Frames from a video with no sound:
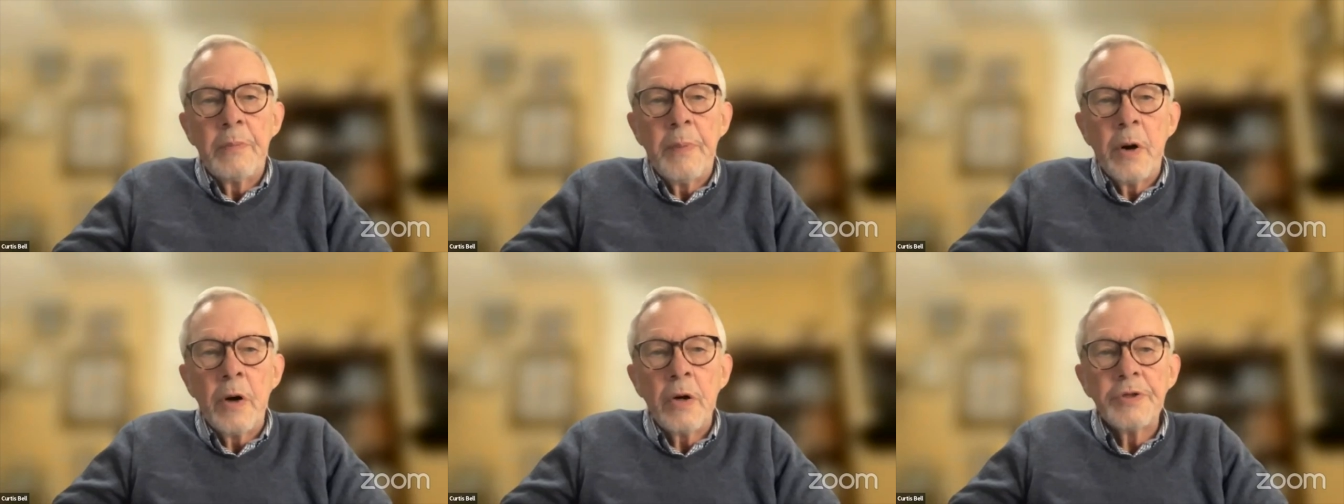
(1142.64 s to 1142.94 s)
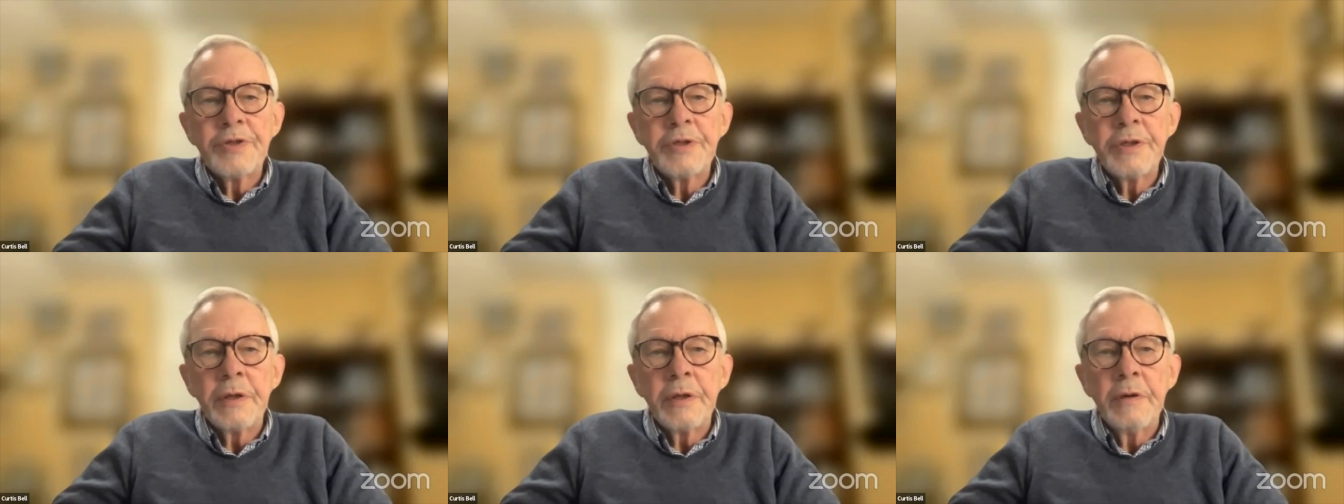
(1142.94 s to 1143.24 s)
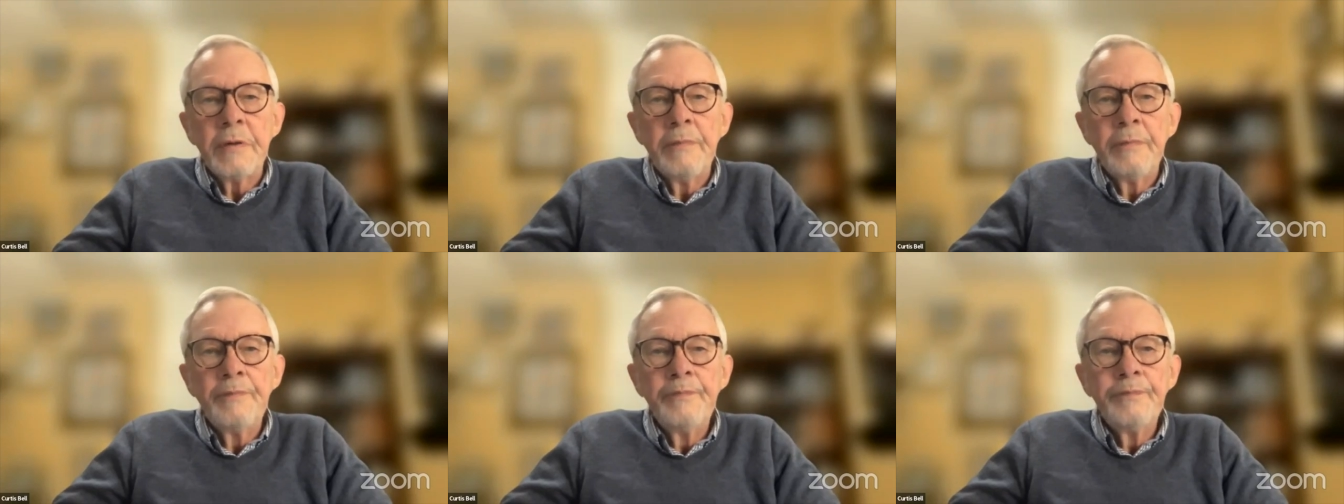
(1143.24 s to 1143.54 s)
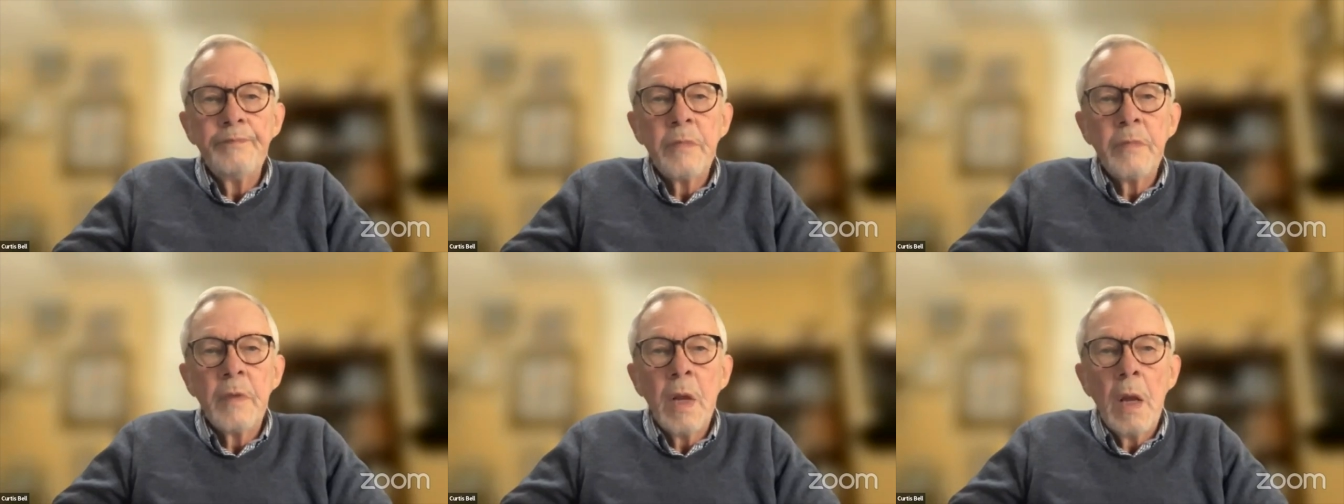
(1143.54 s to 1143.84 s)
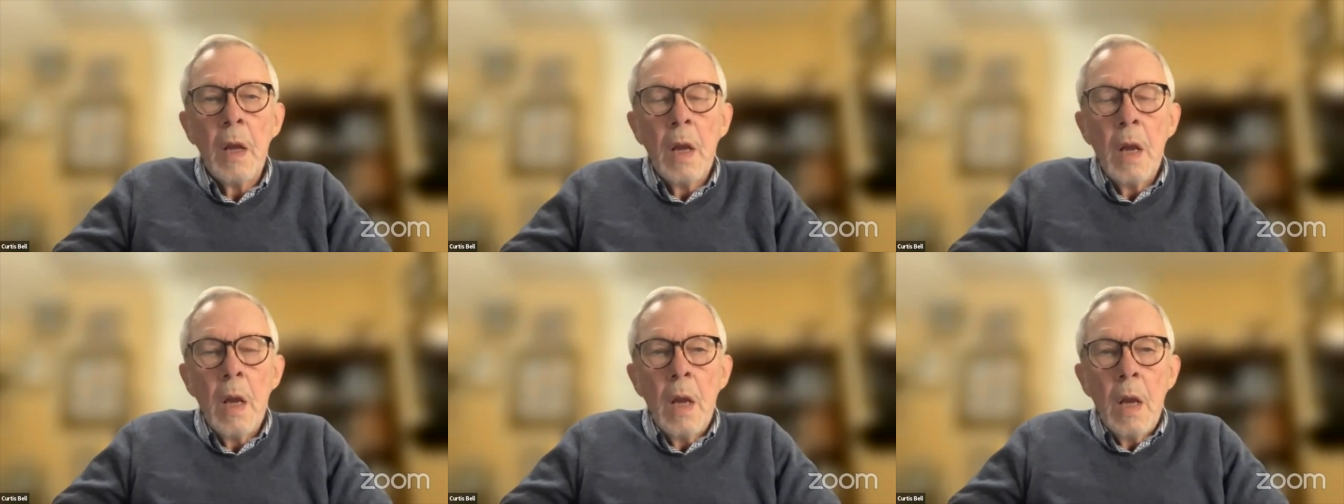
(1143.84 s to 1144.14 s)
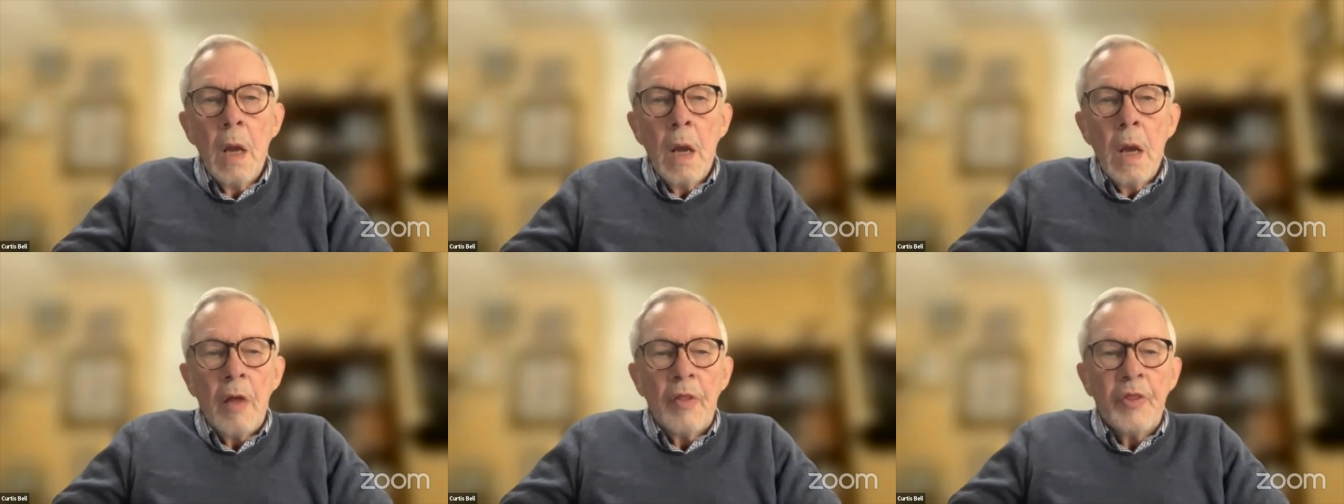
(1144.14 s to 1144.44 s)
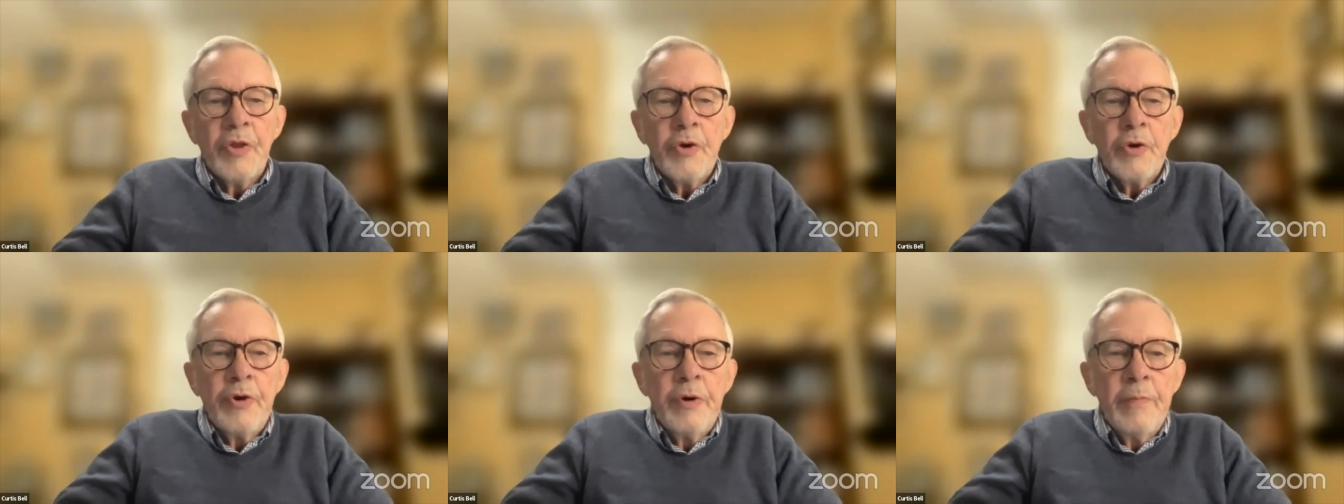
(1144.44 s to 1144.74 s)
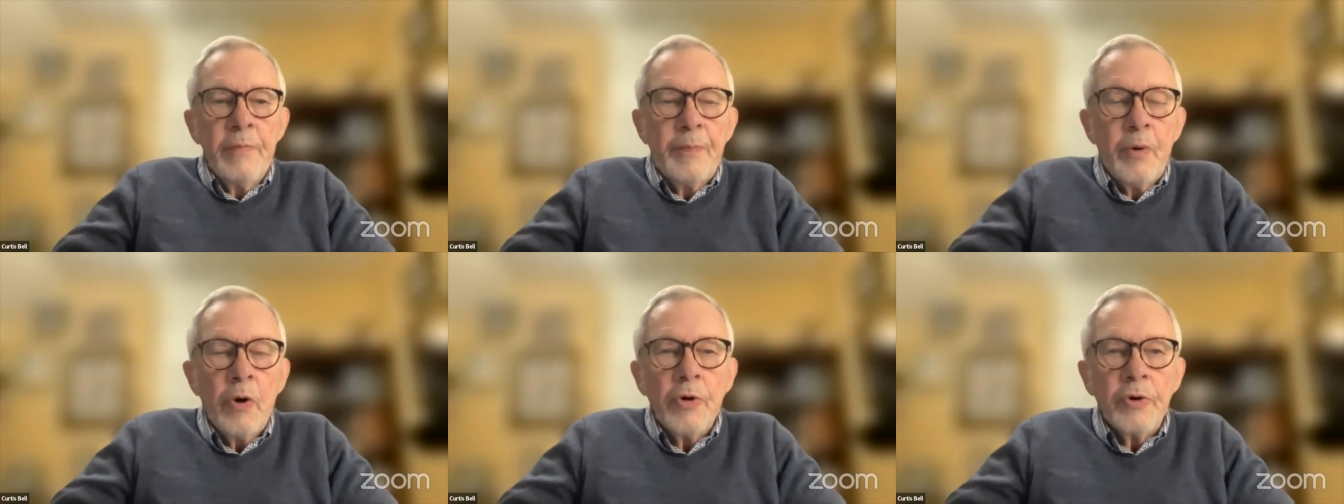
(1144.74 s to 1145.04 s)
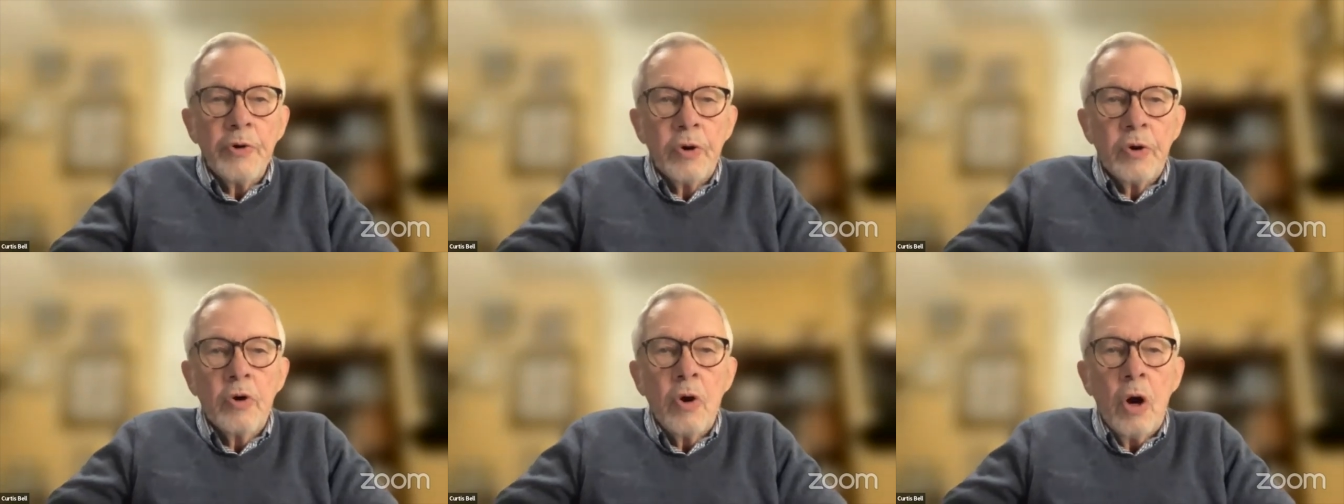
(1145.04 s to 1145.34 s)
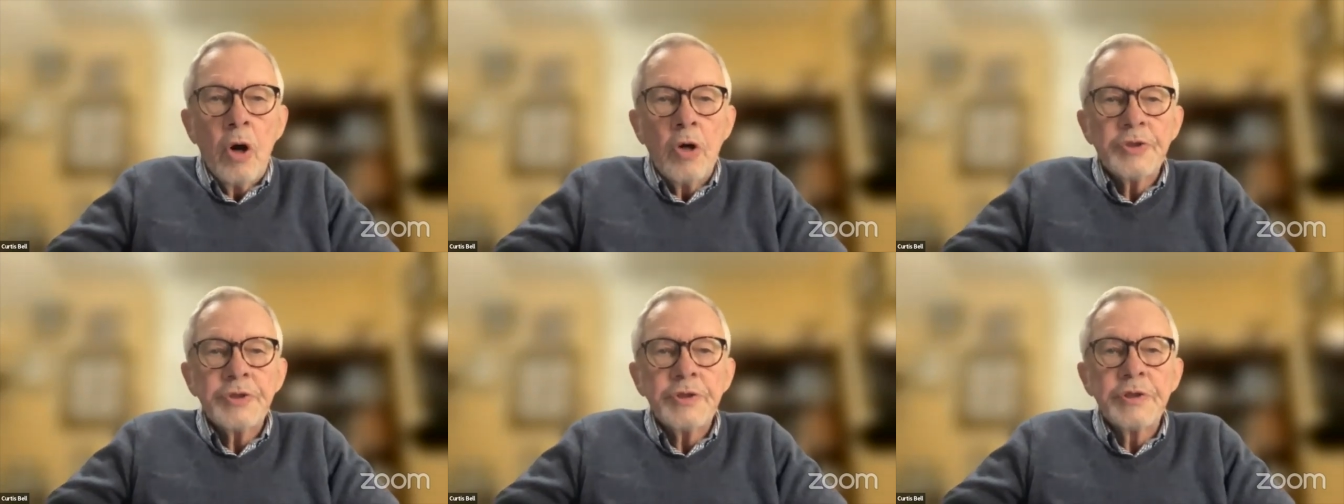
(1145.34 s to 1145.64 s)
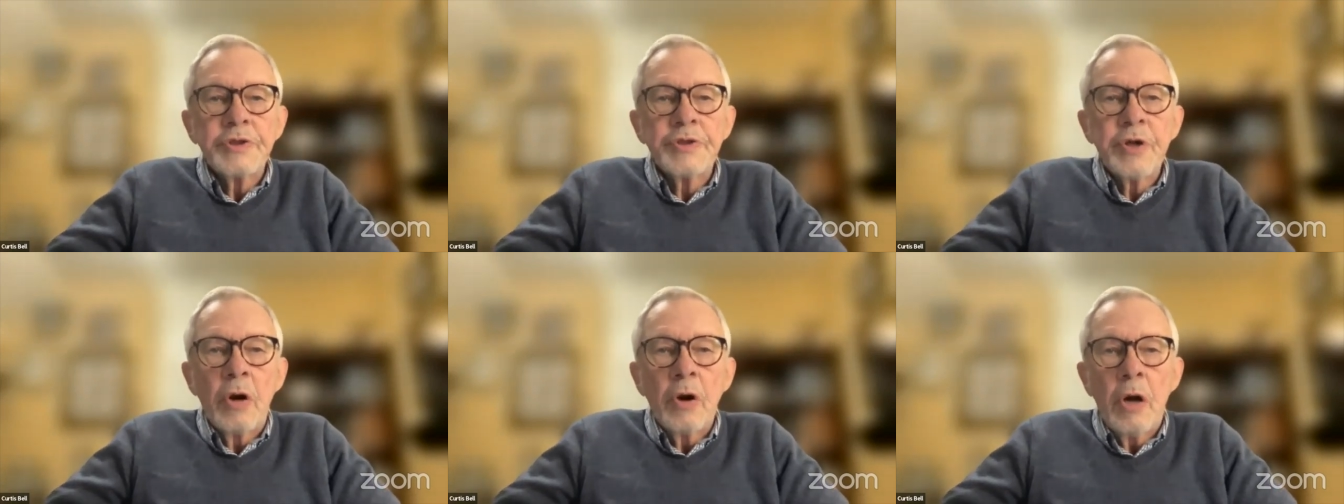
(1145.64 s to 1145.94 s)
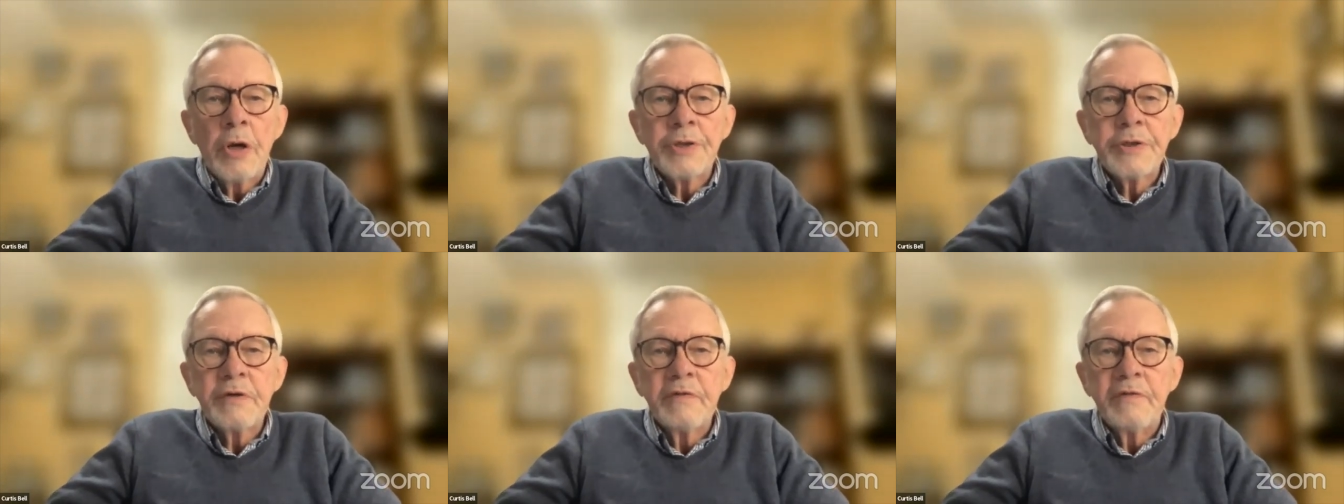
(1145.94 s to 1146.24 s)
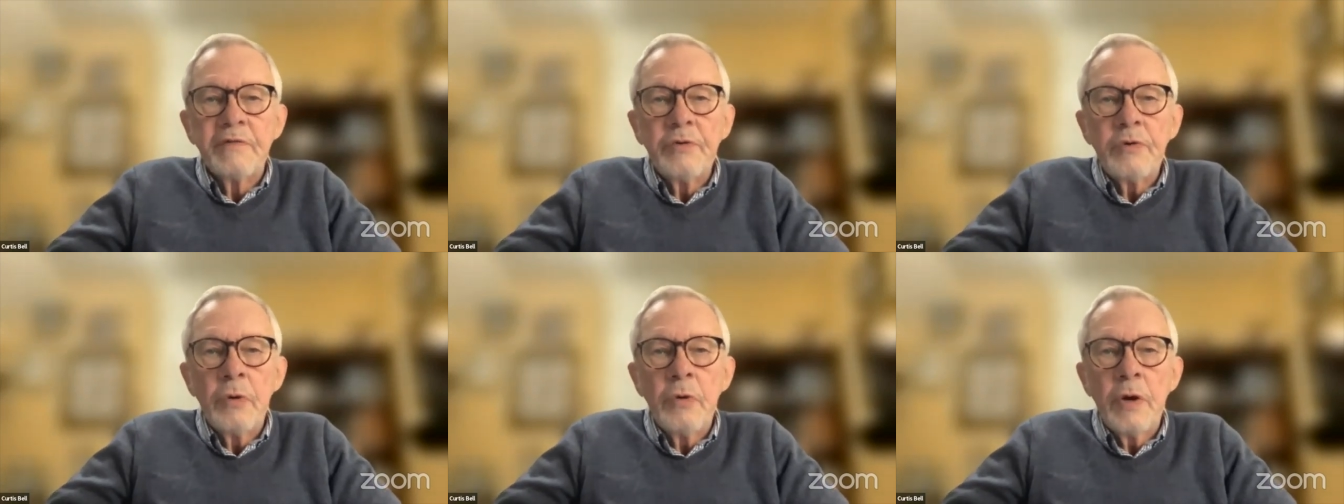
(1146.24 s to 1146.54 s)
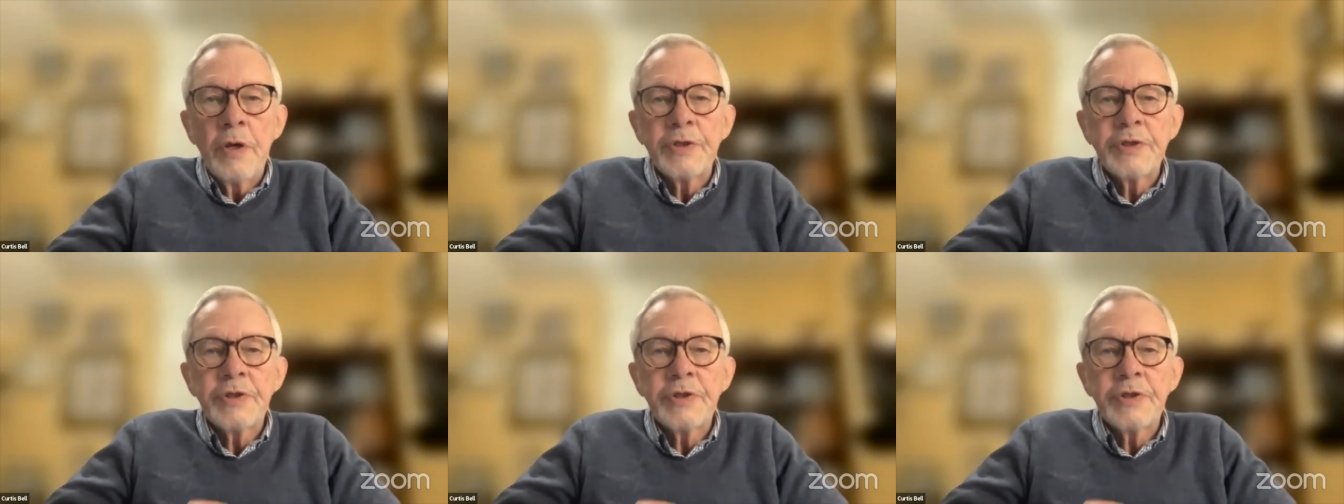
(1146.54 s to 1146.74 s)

Parsi. A third important cost is the loss of U.S.